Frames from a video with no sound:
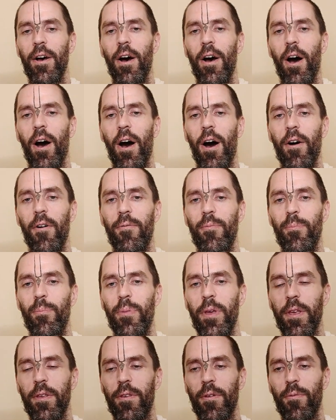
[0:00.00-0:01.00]
a
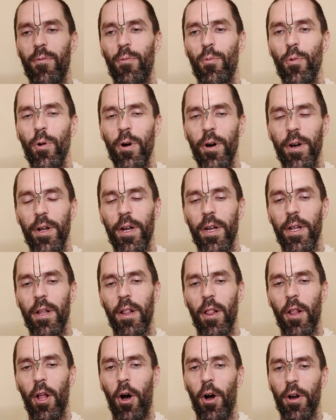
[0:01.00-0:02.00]
piece of wood
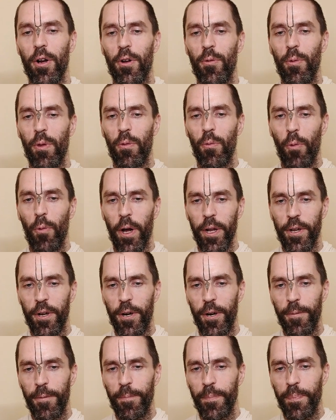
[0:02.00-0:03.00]
logged with
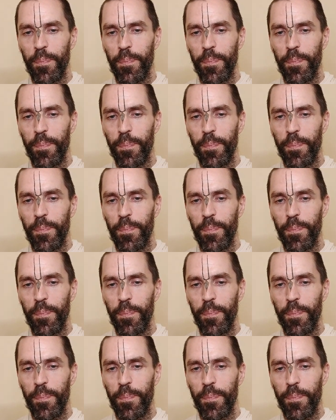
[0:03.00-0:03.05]
water.